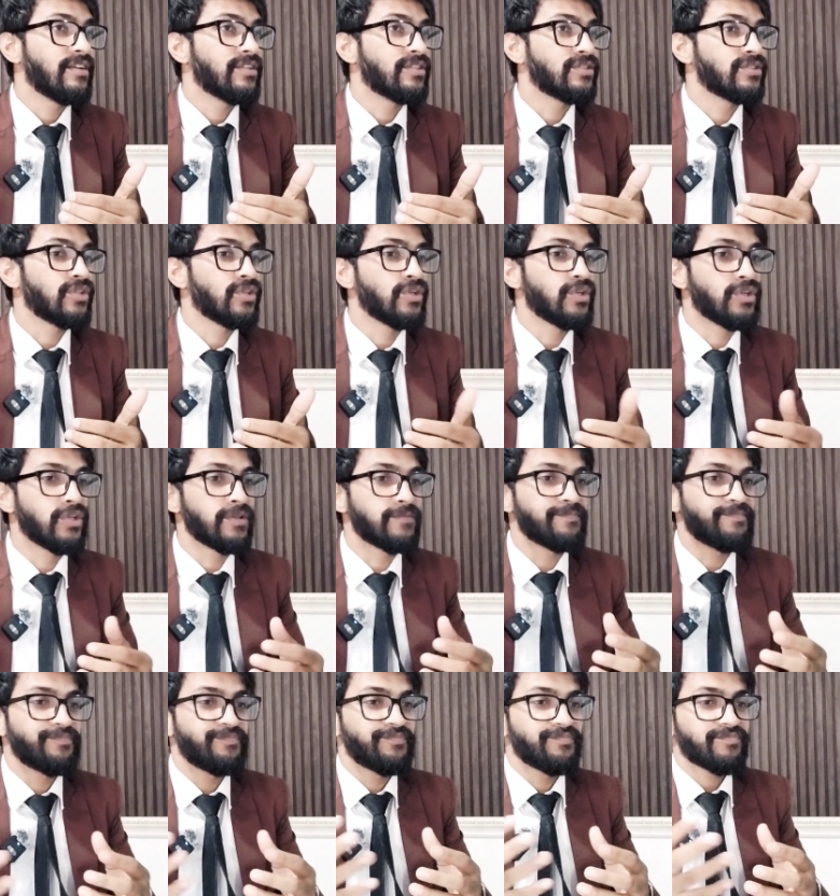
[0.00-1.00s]

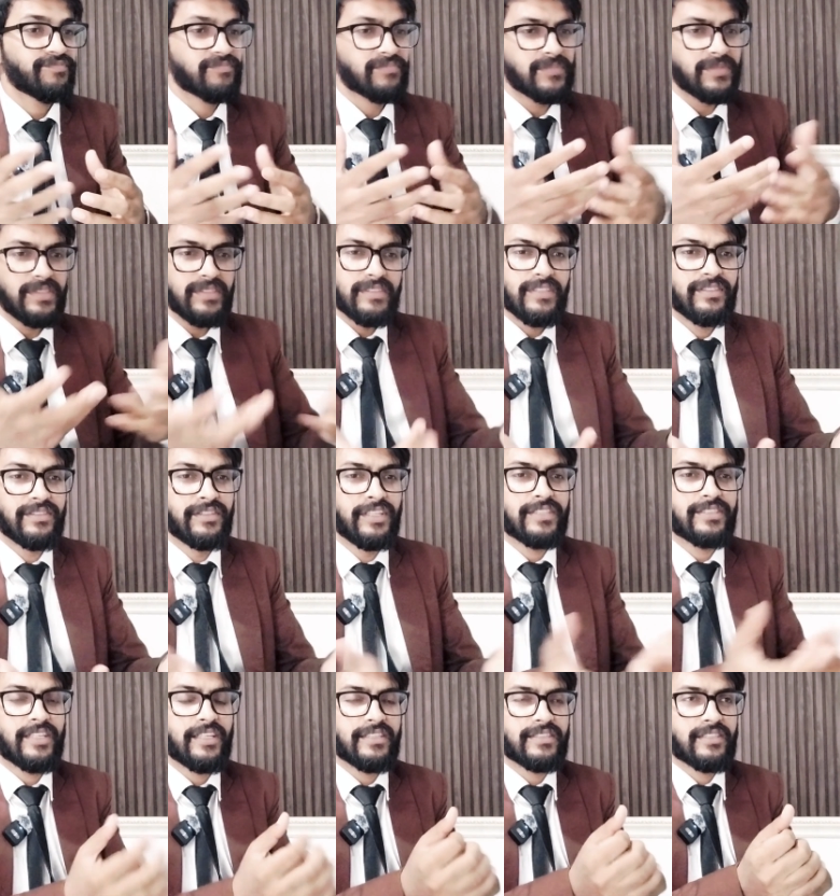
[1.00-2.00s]
So
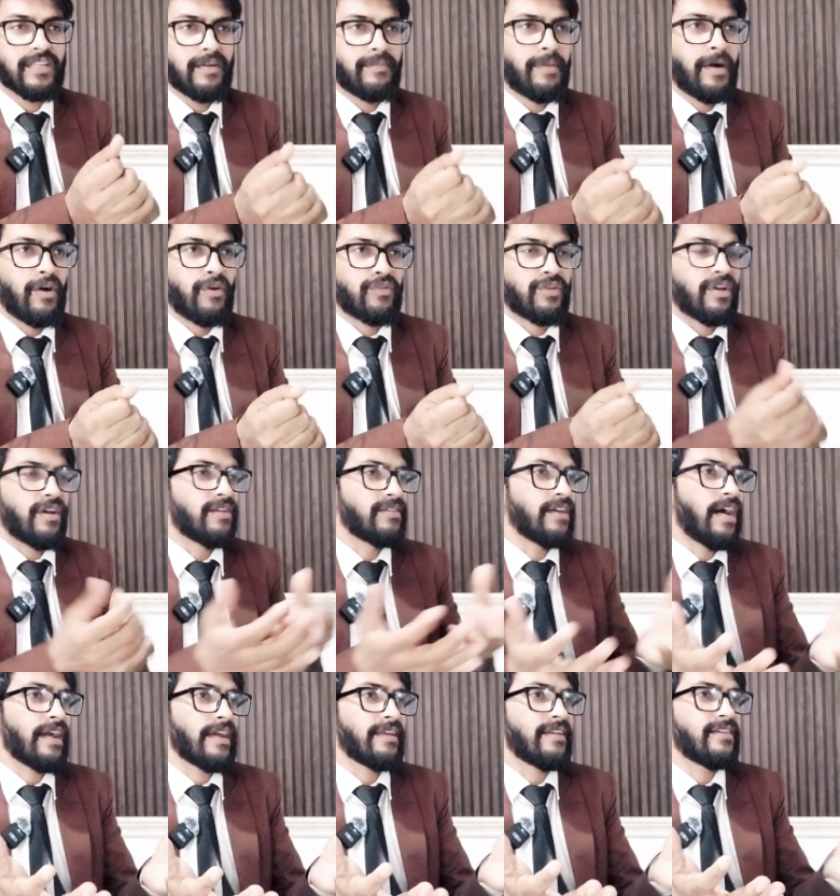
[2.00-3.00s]
this is about
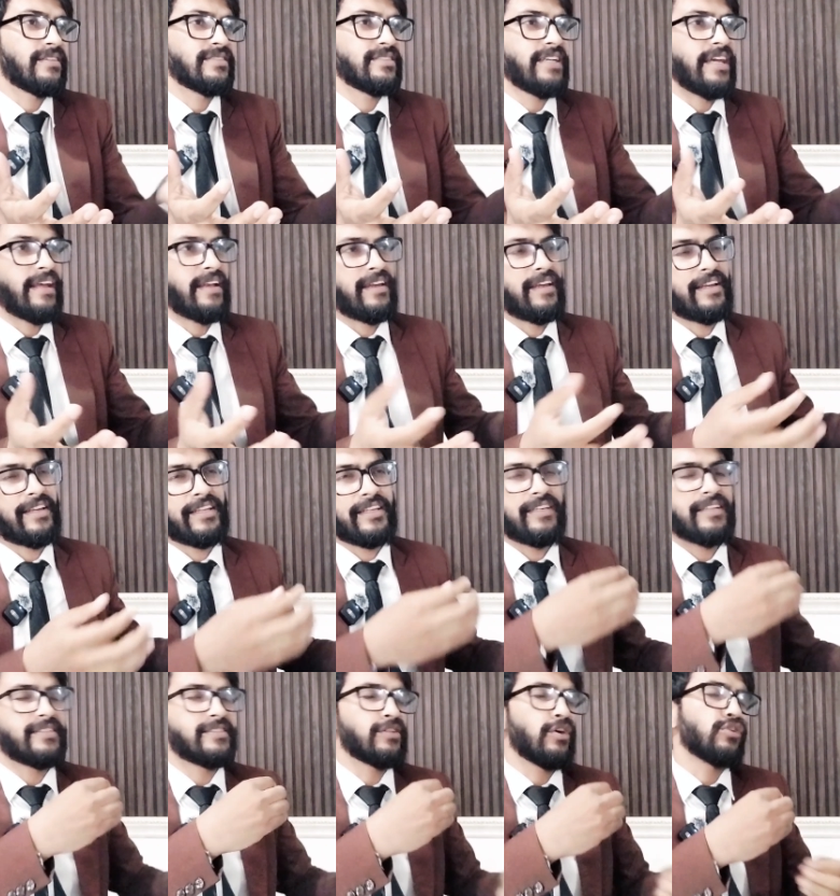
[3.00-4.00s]
dark energy, and
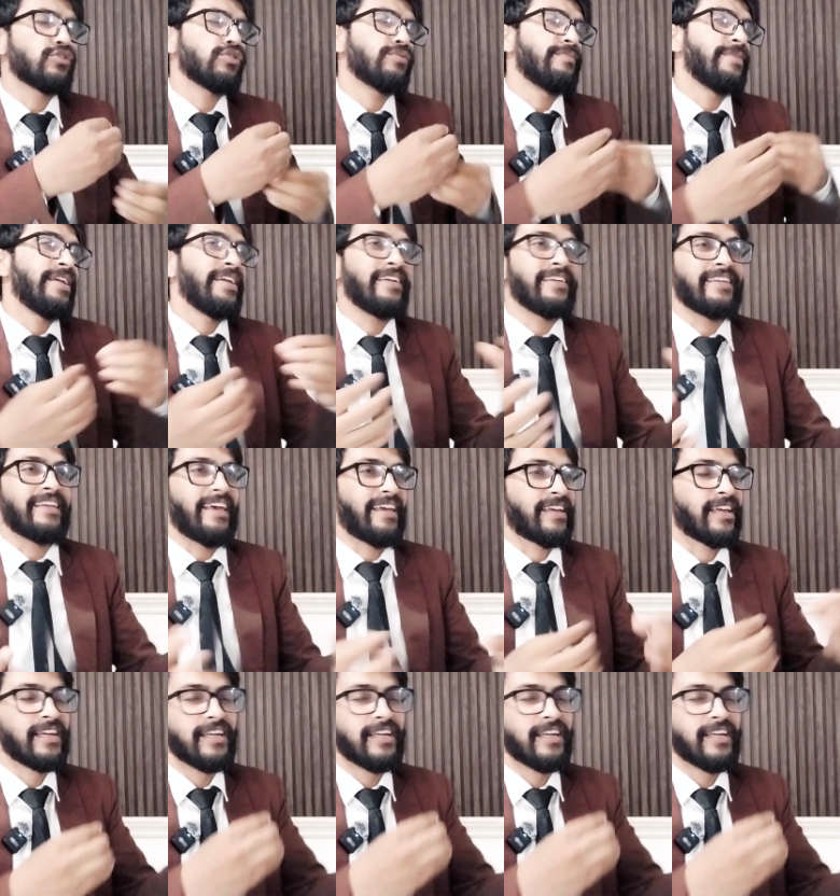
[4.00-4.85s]
it is also being